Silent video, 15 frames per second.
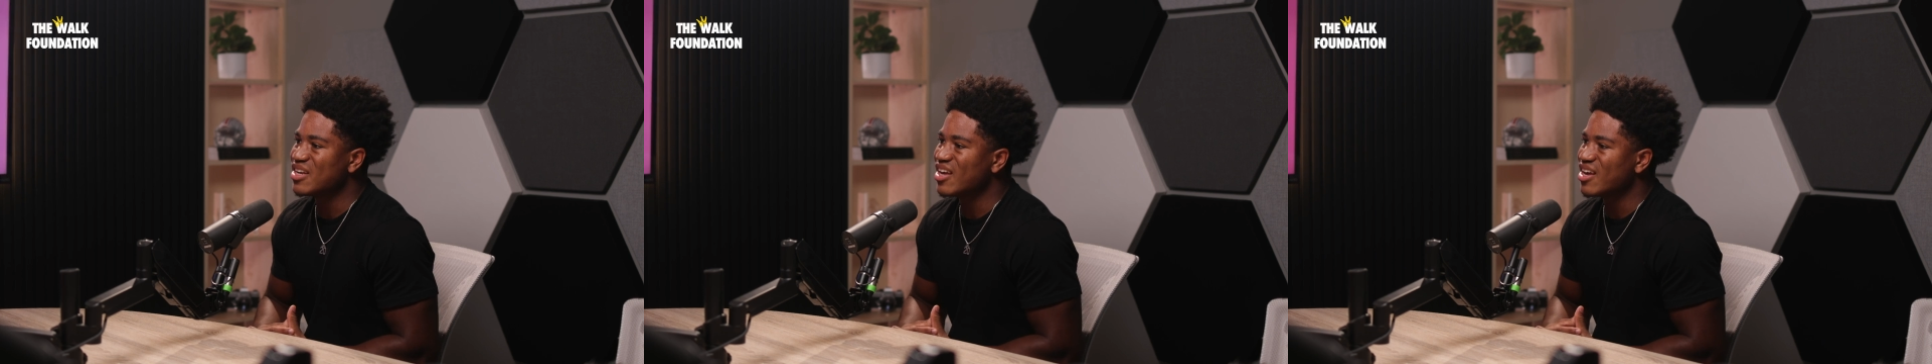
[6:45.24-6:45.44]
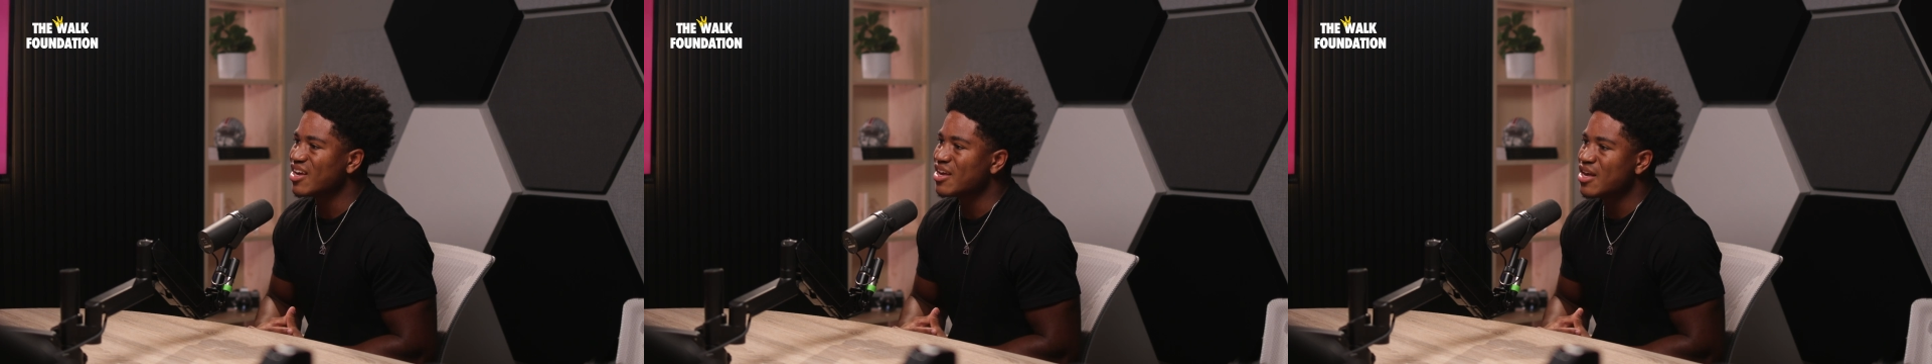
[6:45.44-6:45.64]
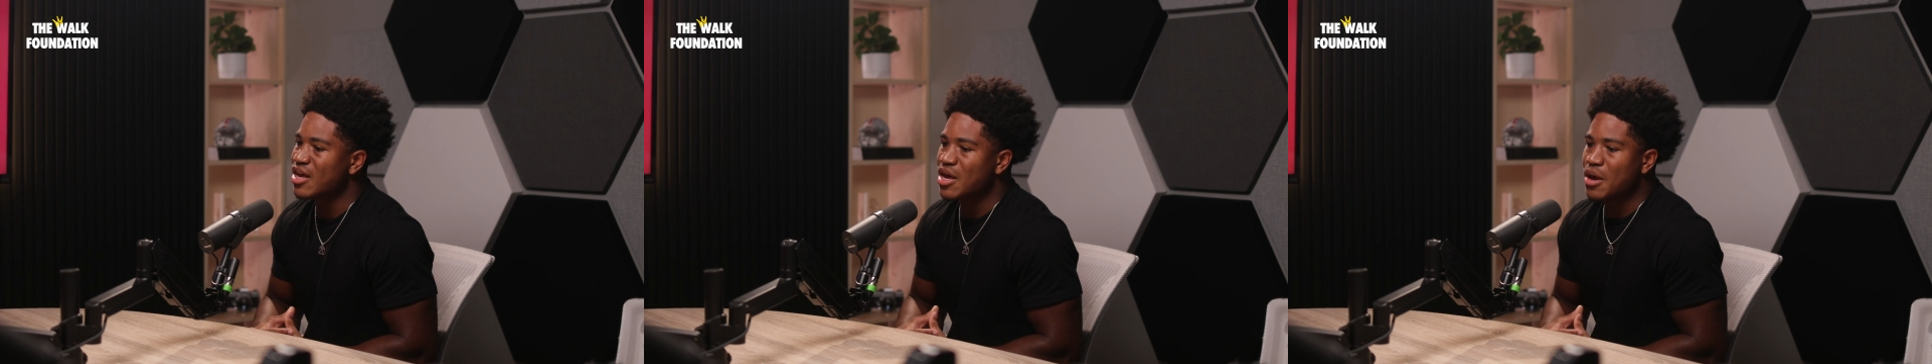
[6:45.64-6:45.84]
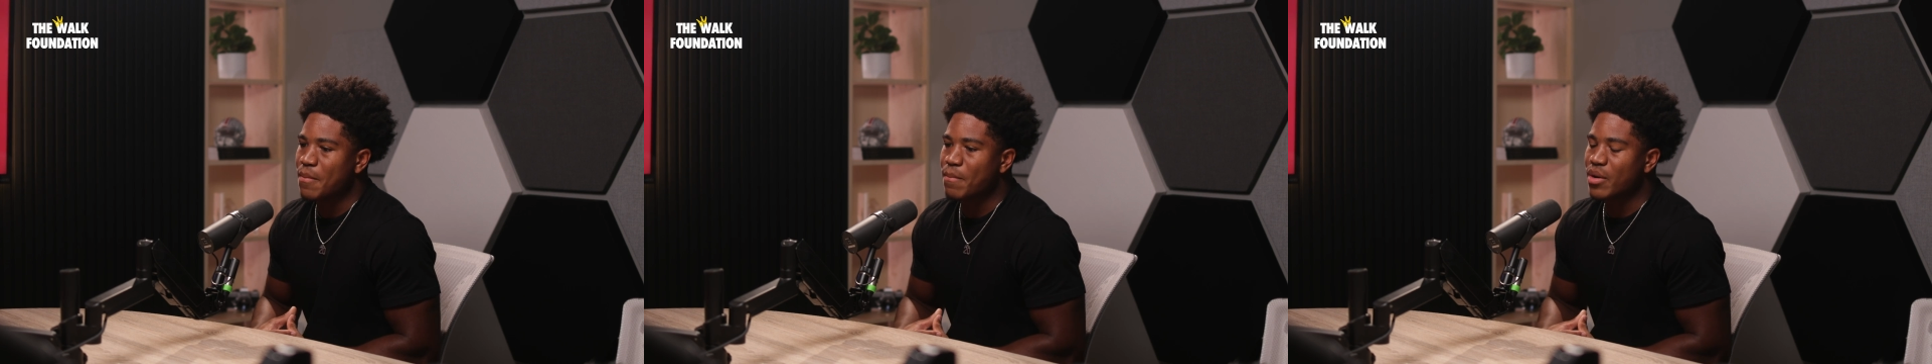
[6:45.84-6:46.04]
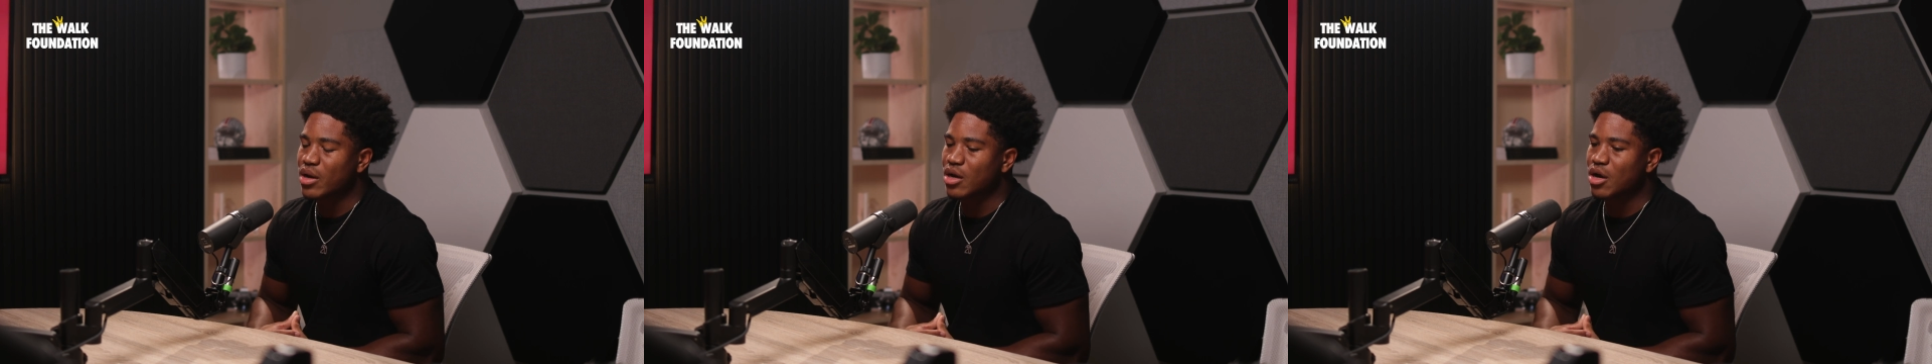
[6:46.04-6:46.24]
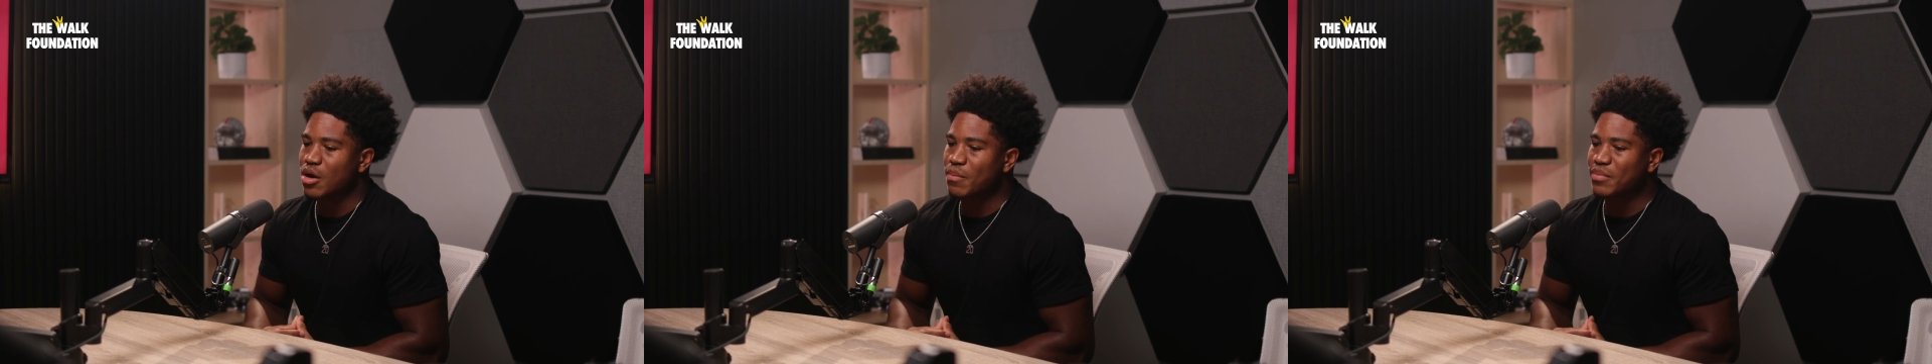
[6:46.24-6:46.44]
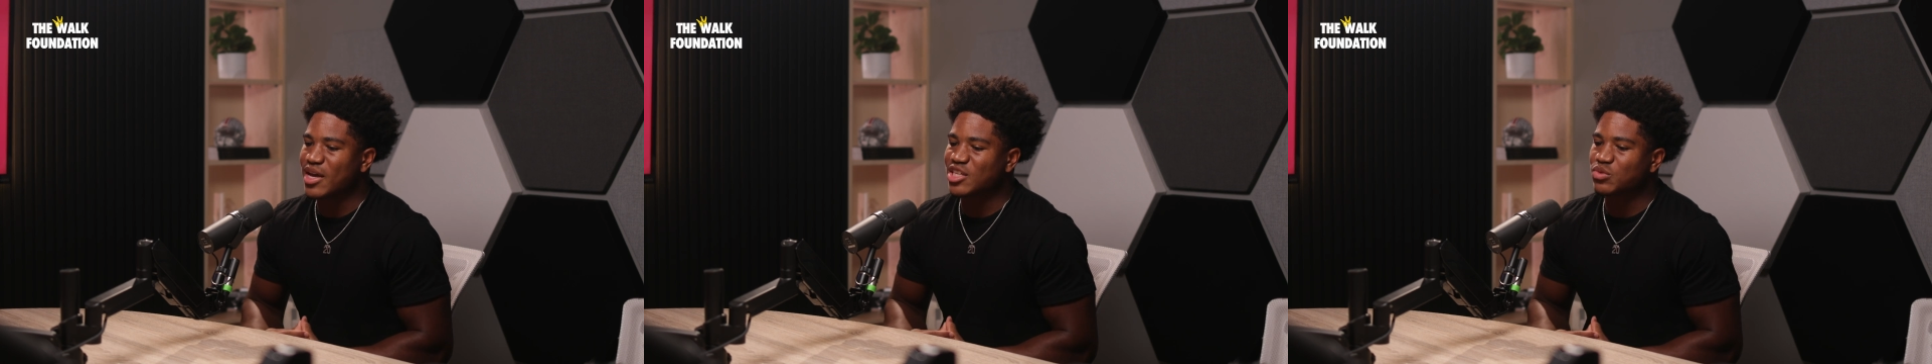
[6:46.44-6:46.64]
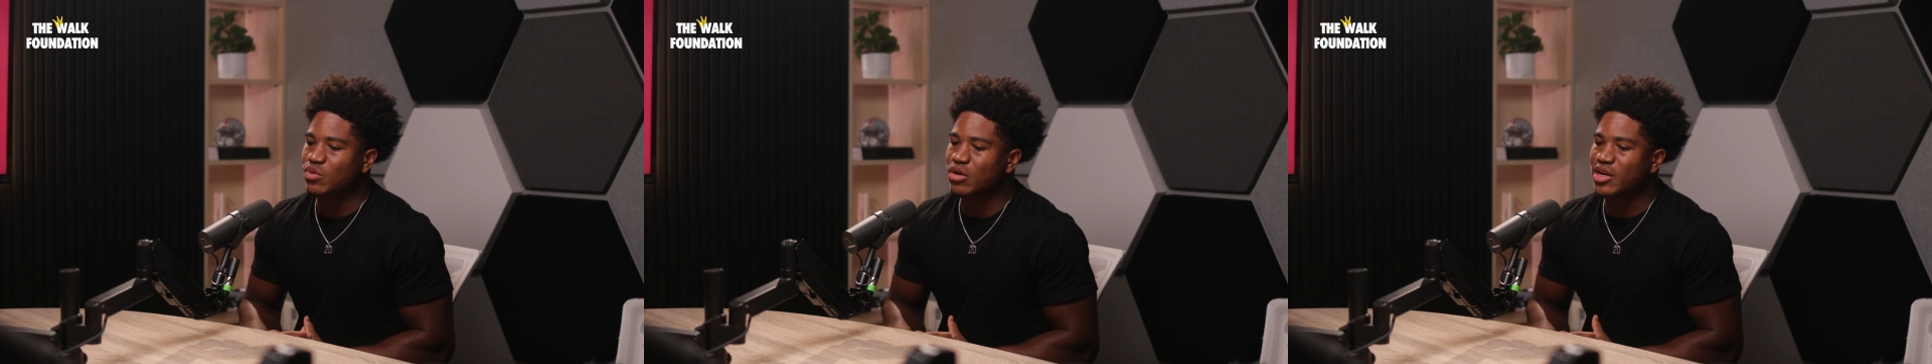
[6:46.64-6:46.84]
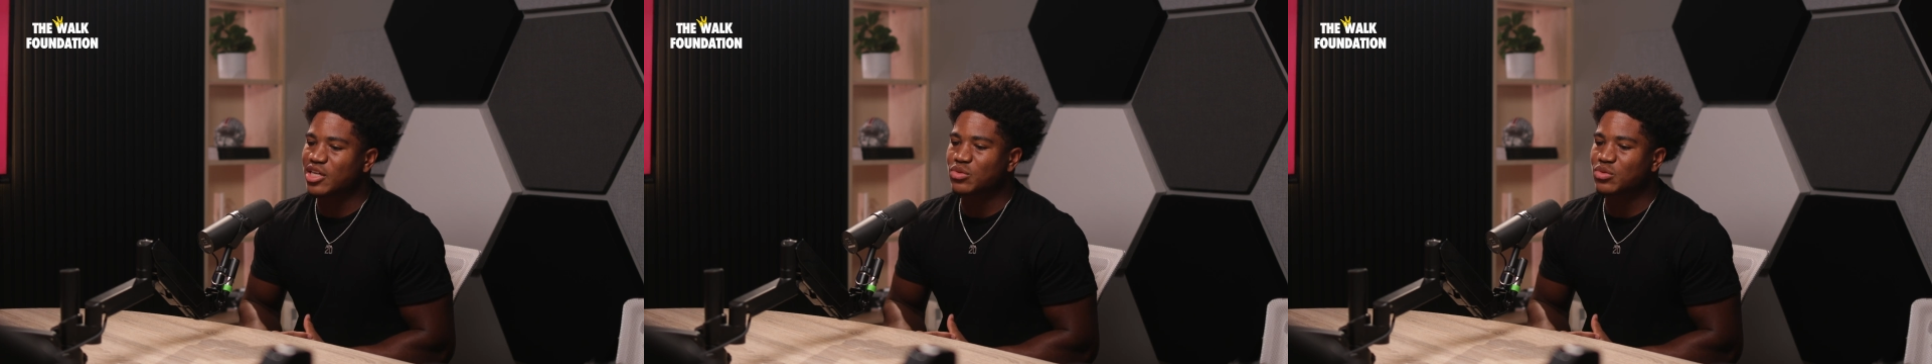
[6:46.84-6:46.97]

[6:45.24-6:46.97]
today. But that's where